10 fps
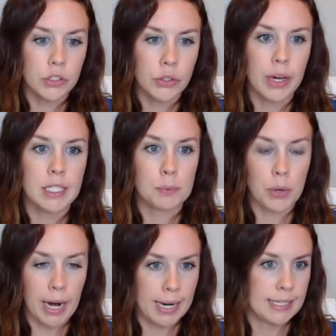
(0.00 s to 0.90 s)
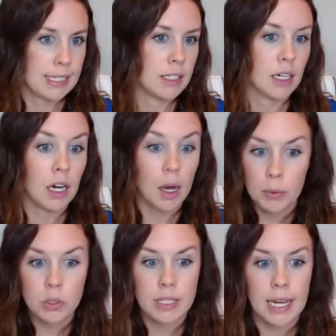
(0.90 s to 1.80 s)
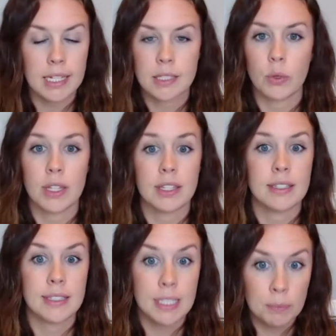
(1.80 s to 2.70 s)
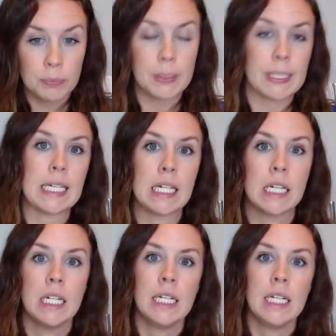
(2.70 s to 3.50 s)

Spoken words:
you guys practice a couple days with simply